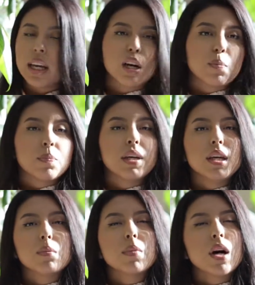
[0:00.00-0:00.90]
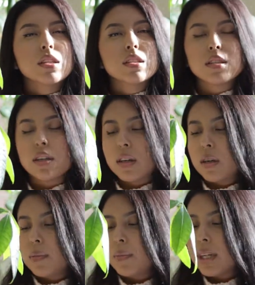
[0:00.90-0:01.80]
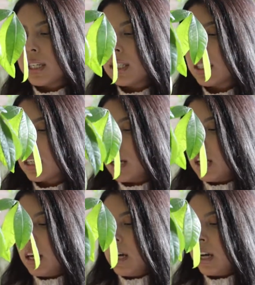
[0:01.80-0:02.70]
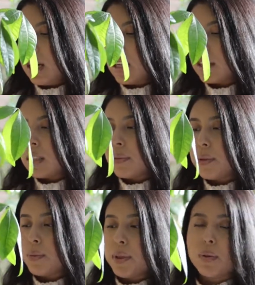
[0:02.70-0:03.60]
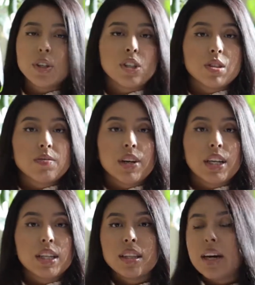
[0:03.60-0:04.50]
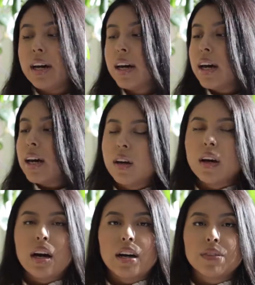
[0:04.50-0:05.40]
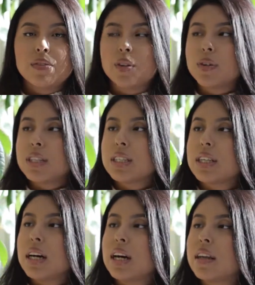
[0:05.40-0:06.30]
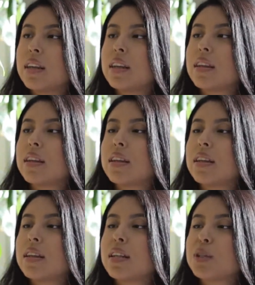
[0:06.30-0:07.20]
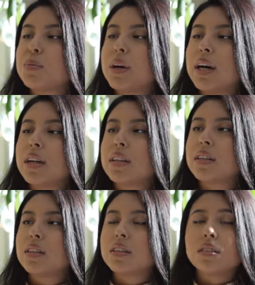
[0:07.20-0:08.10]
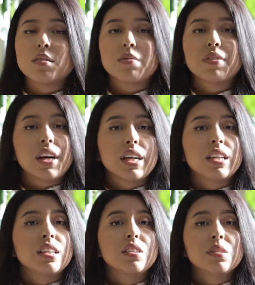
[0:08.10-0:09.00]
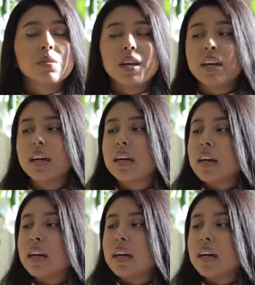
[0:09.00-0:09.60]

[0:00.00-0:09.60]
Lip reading: like a peat moss mix, and it seems to be doing just fine in that. I've noticed that this plant does fine in low light.